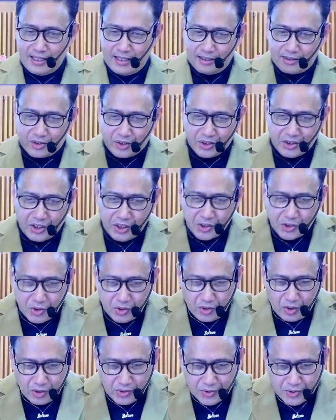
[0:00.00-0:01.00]

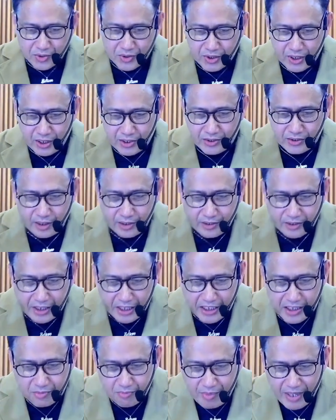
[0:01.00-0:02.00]
Tradition also says that
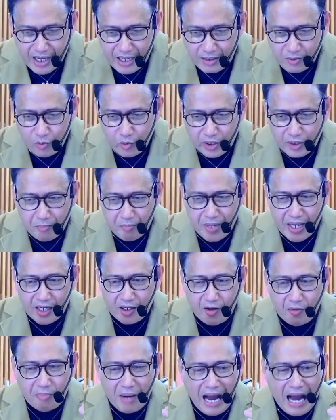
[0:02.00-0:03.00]
these men were
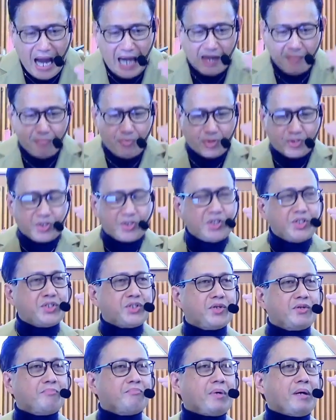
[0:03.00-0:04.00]
men of high
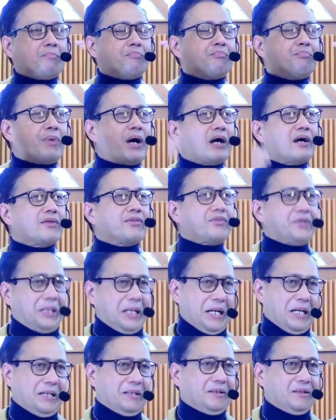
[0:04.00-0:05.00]
position from
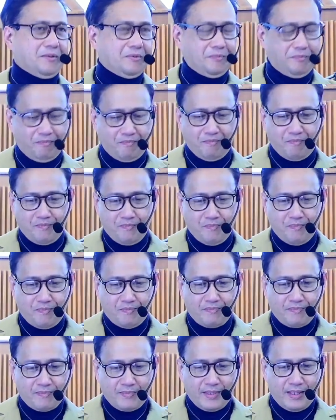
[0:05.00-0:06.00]
Parthia,
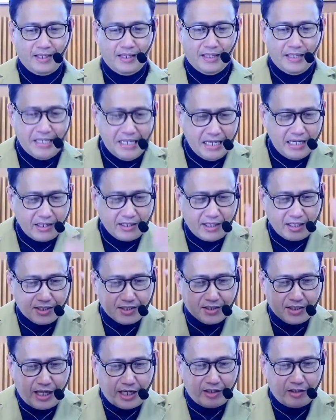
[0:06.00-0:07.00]
near the
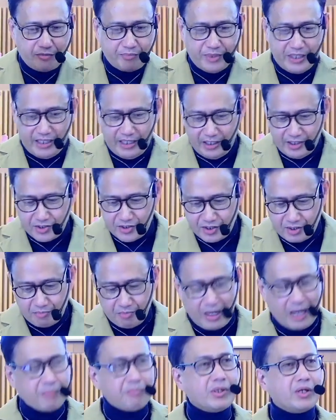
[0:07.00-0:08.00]
site of the ancient
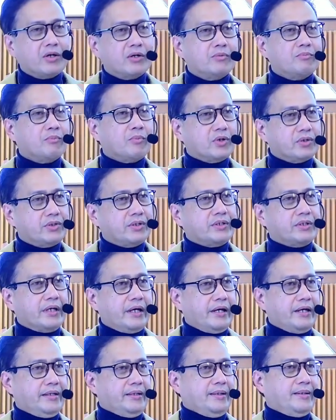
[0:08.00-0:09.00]
Babylon,
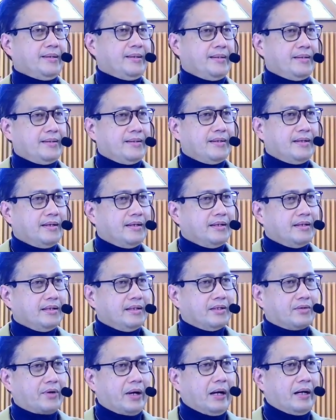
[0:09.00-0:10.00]
modern-day
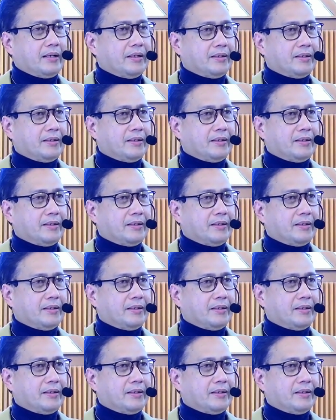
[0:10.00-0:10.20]
Iraq.